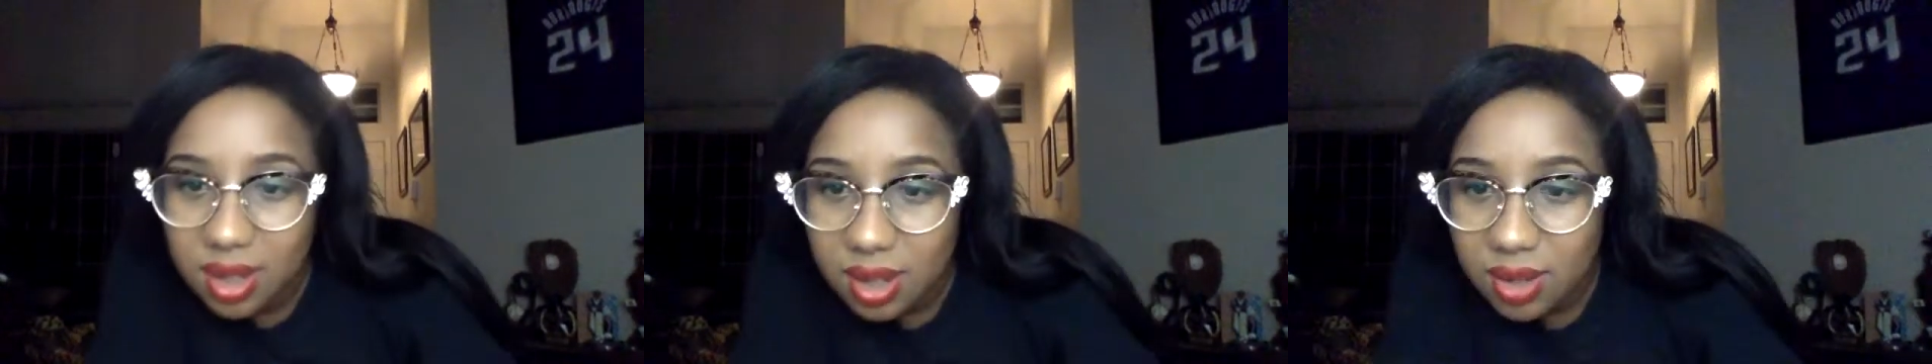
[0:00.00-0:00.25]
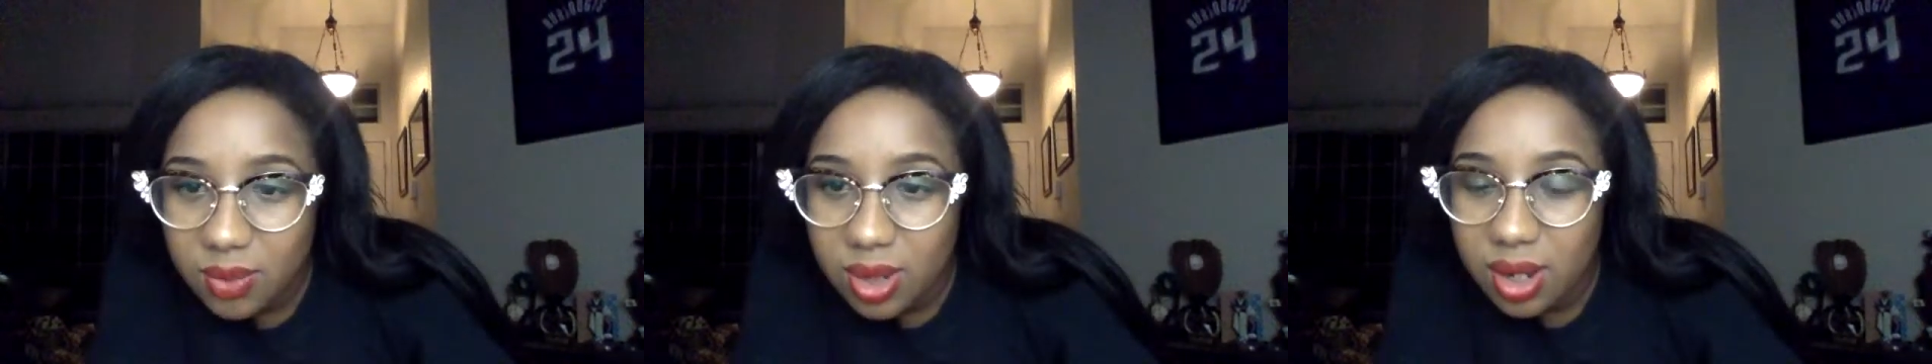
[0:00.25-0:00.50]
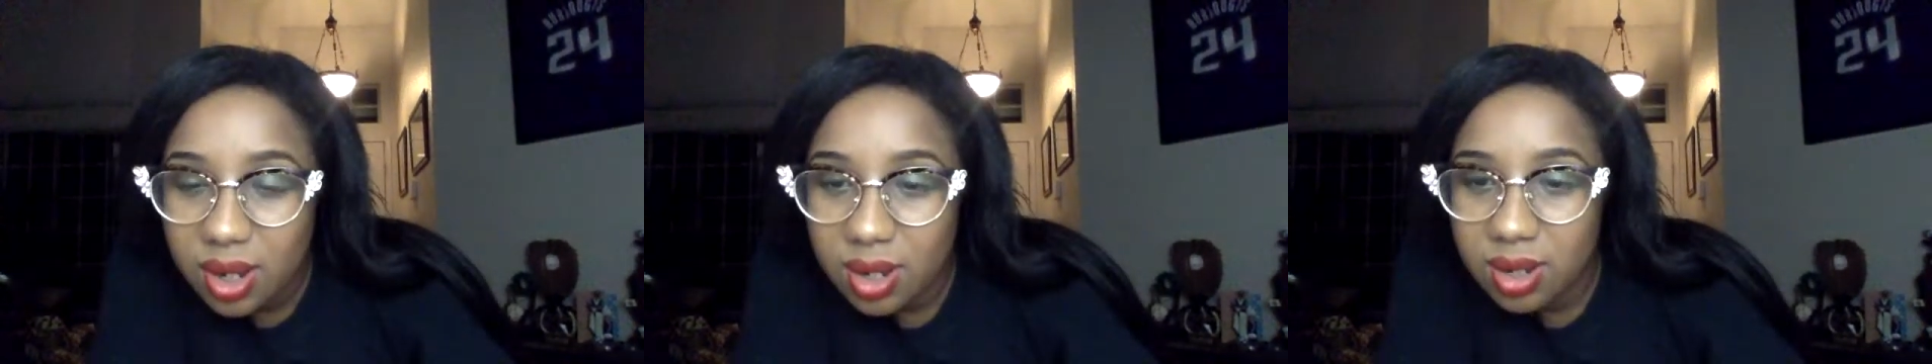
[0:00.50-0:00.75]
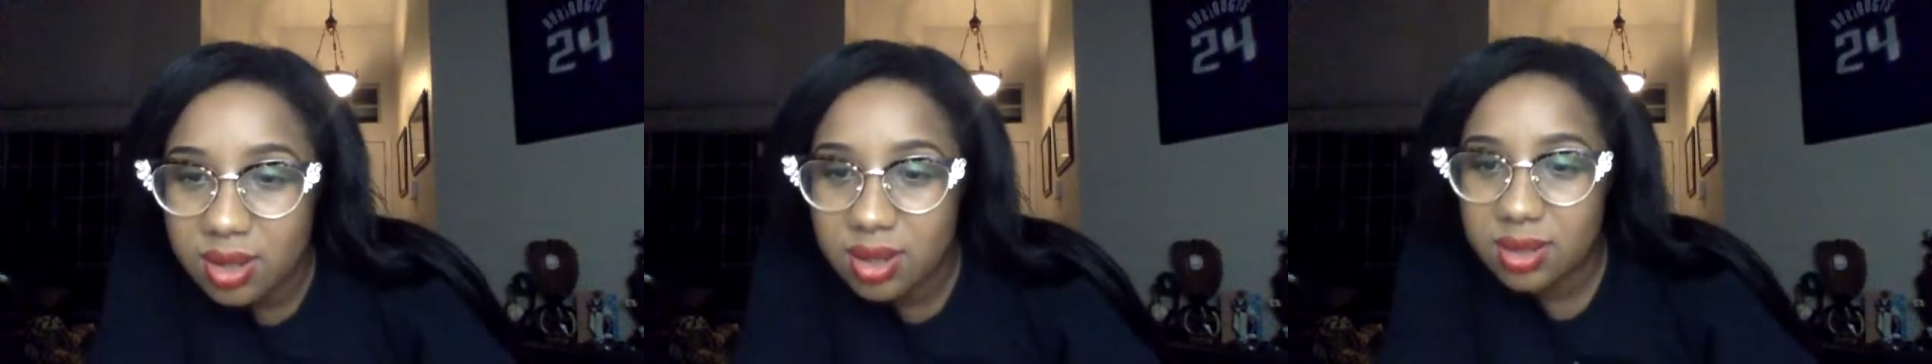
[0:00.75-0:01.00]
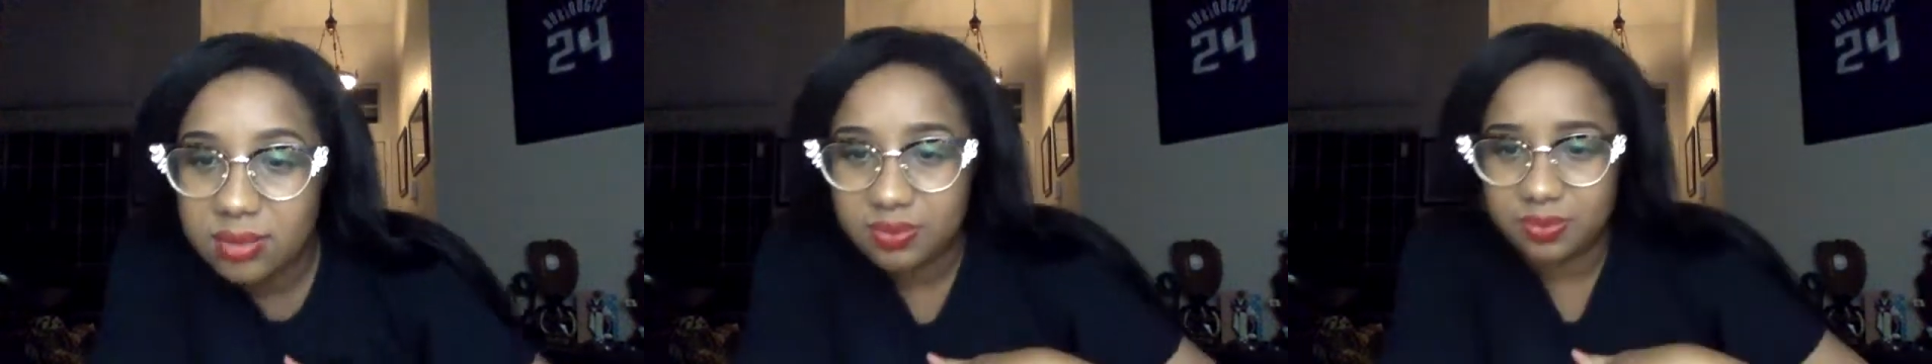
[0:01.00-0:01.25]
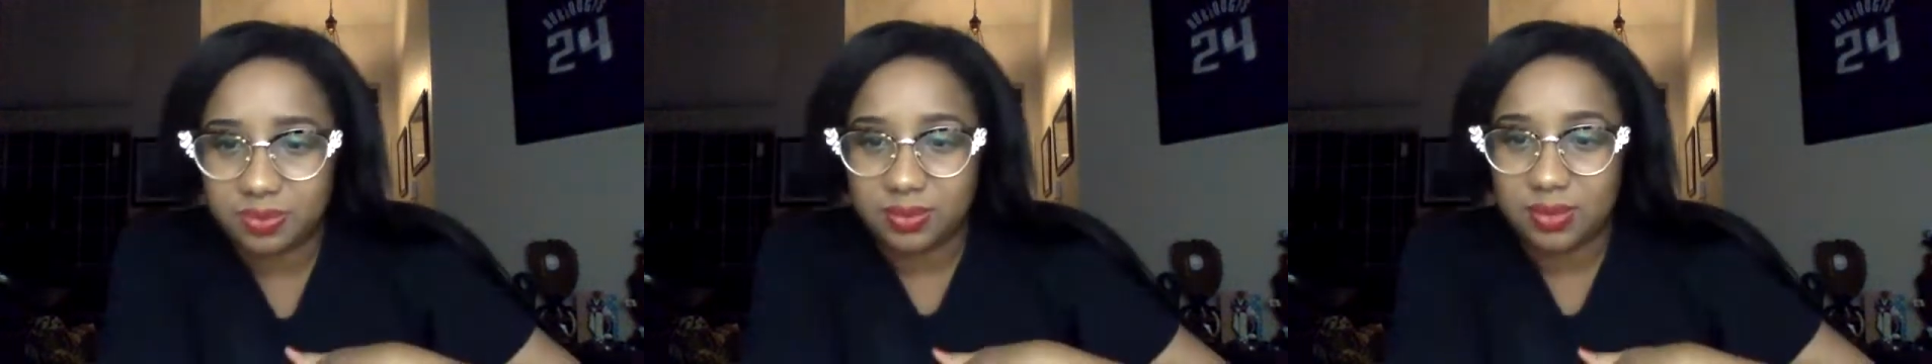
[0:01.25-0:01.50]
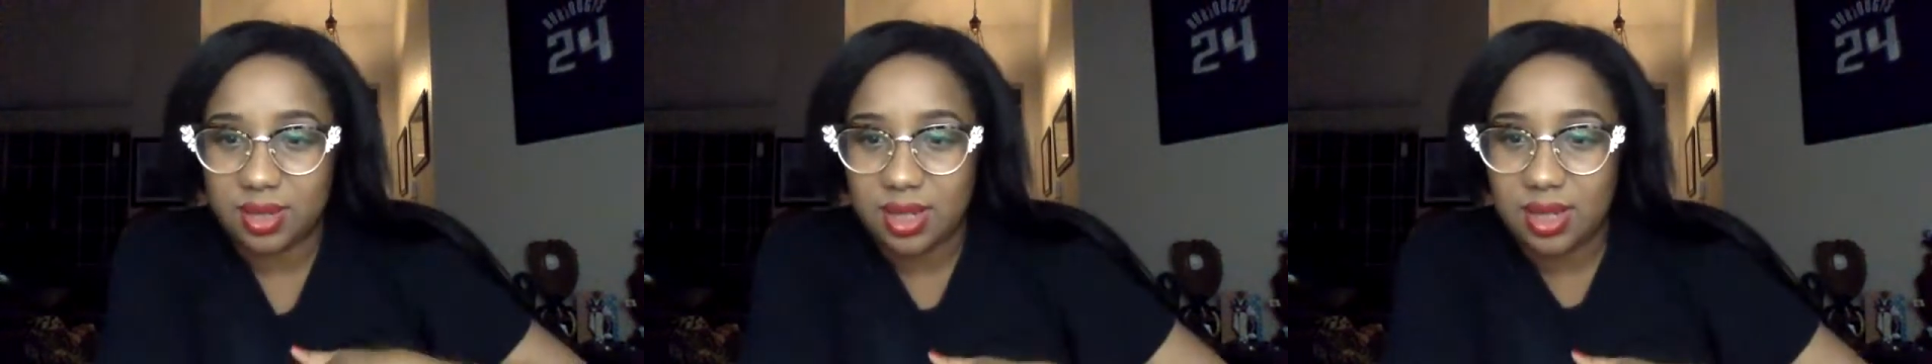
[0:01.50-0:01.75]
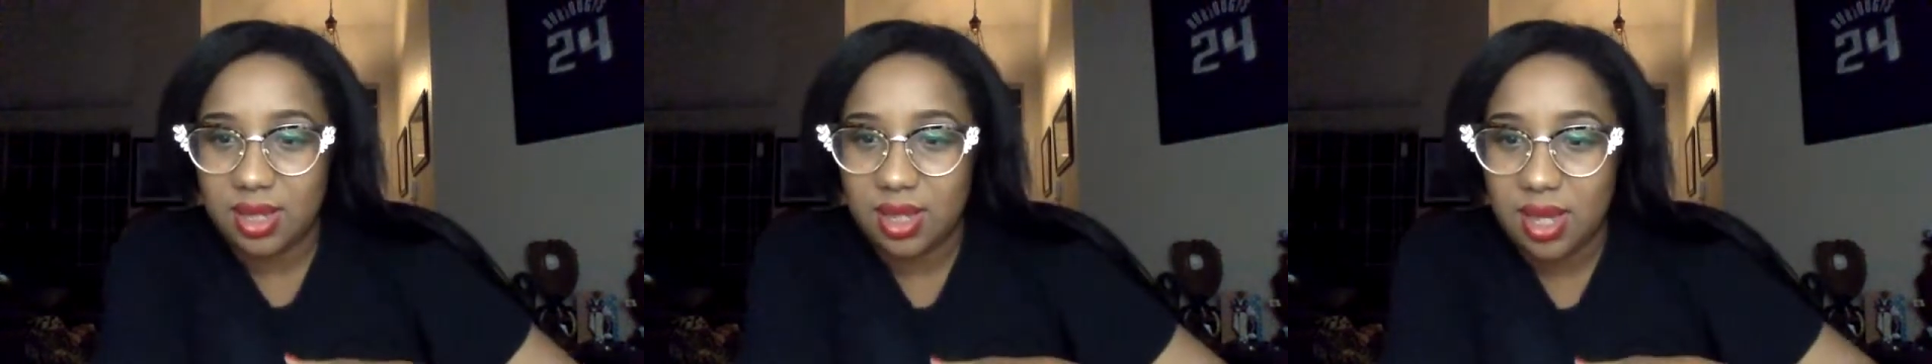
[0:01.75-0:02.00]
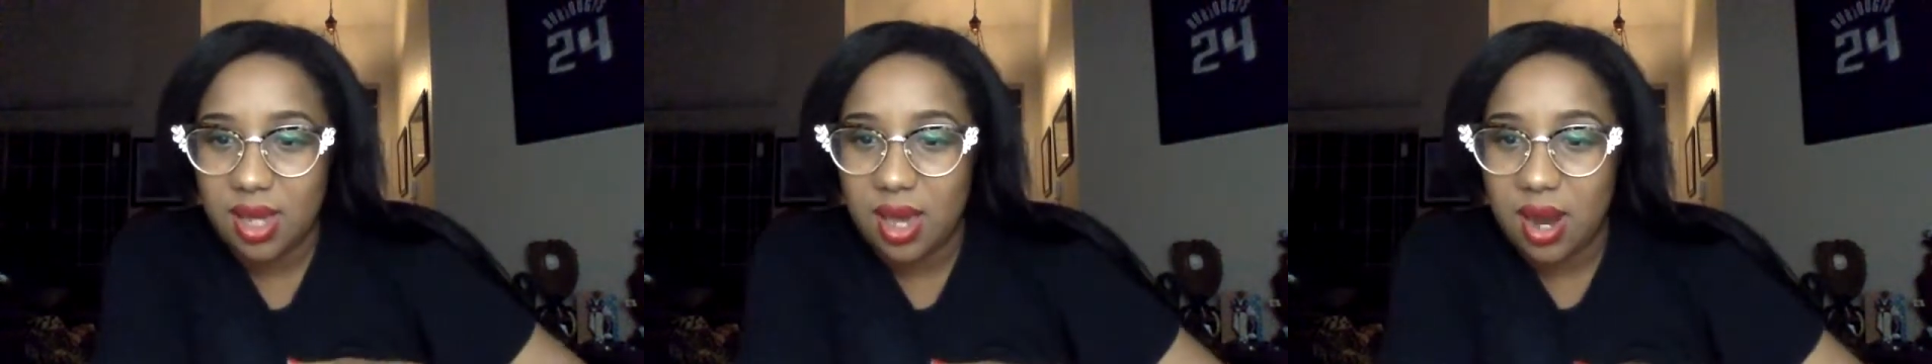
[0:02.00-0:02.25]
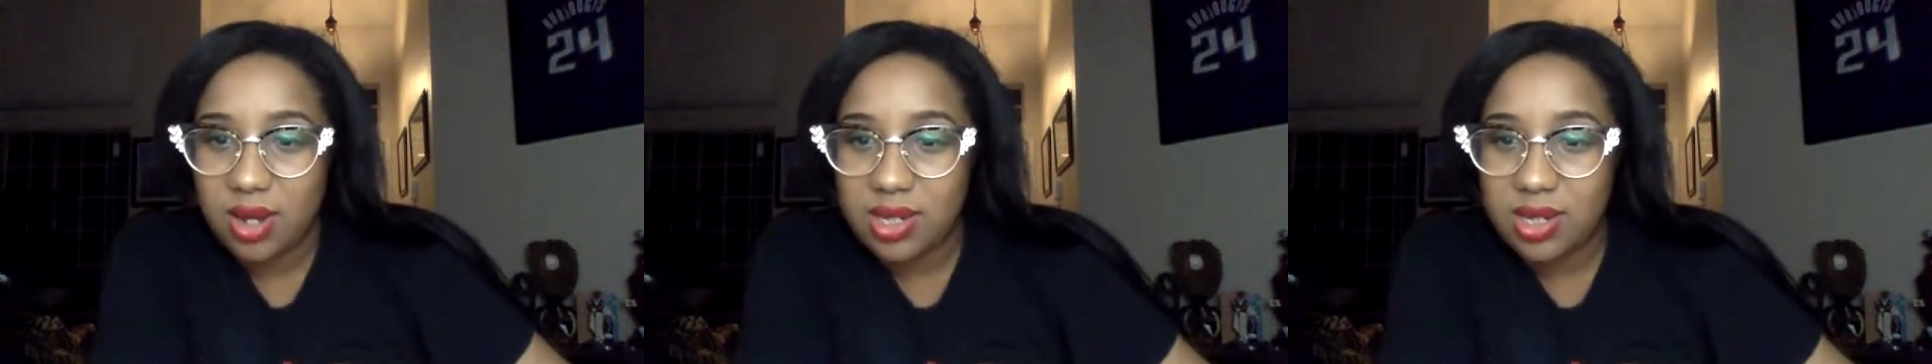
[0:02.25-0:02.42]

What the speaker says: what are